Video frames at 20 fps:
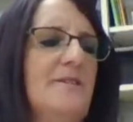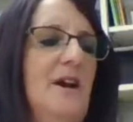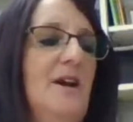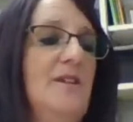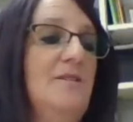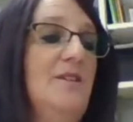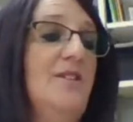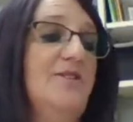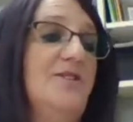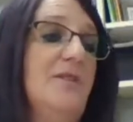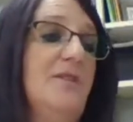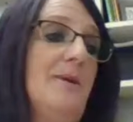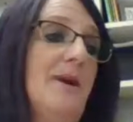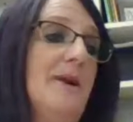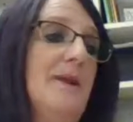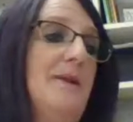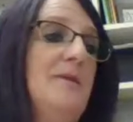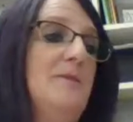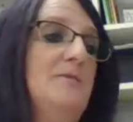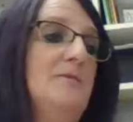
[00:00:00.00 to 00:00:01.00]
unless the
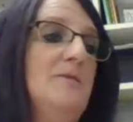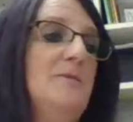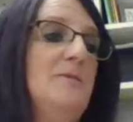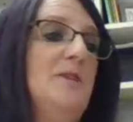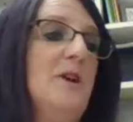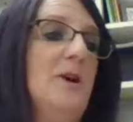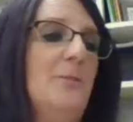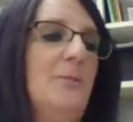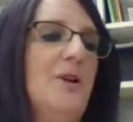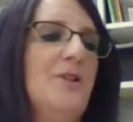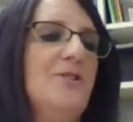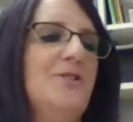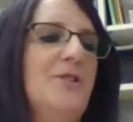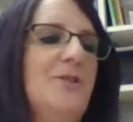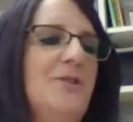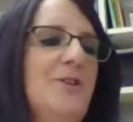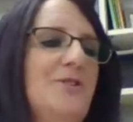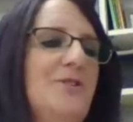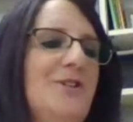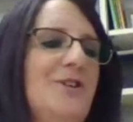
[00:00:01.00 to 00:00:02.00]
man and the woman are
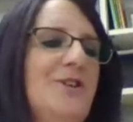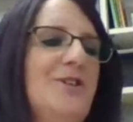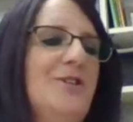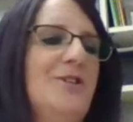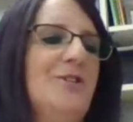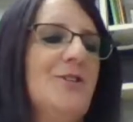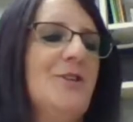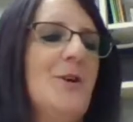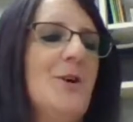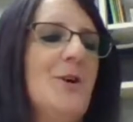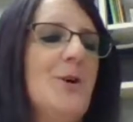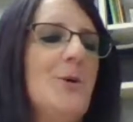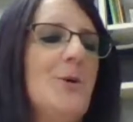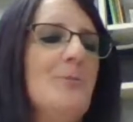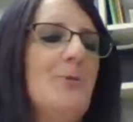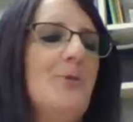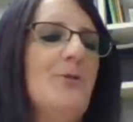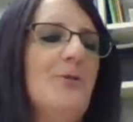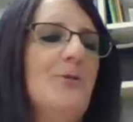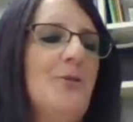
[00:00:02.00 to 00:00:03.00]
brushing their teeth
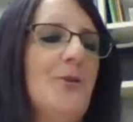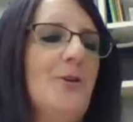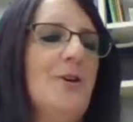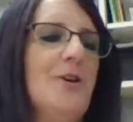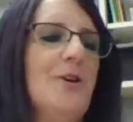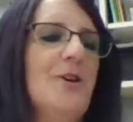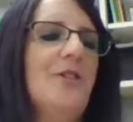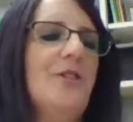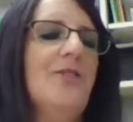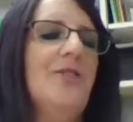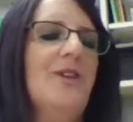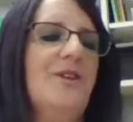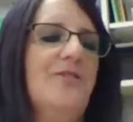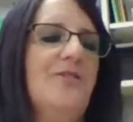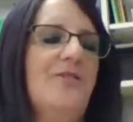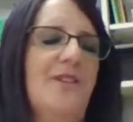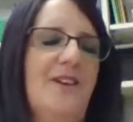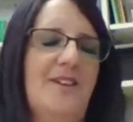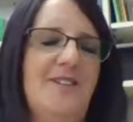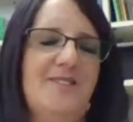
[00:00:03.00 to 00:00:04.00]
before they
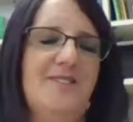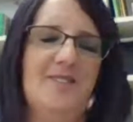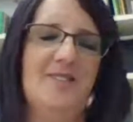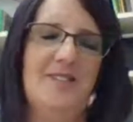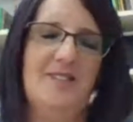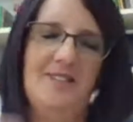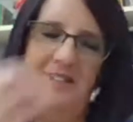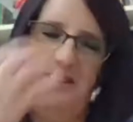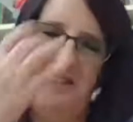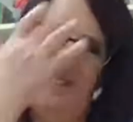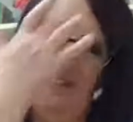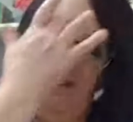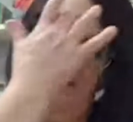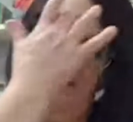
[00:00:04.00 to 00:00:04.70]
face lick.